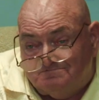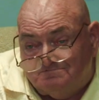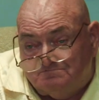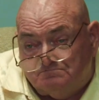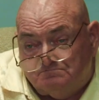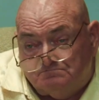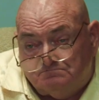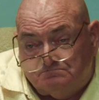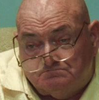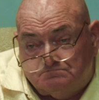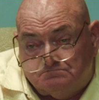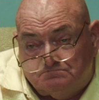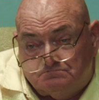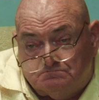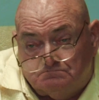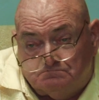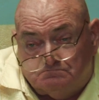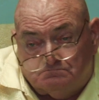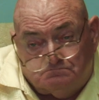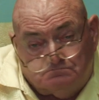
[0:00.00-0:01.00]

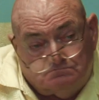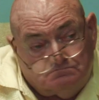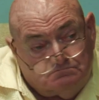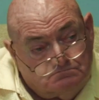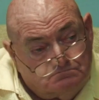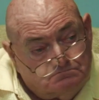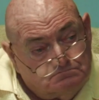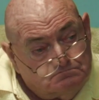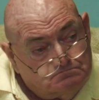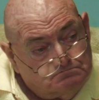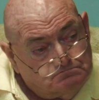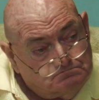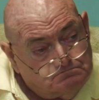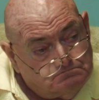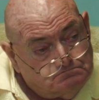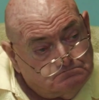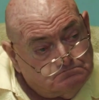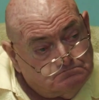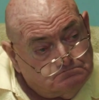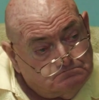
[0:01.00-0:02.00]

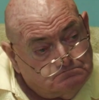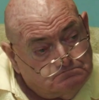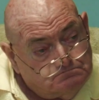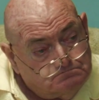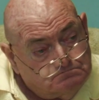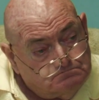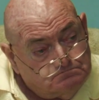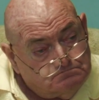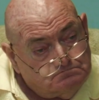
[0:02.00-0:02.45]
No one is speaking in this clip.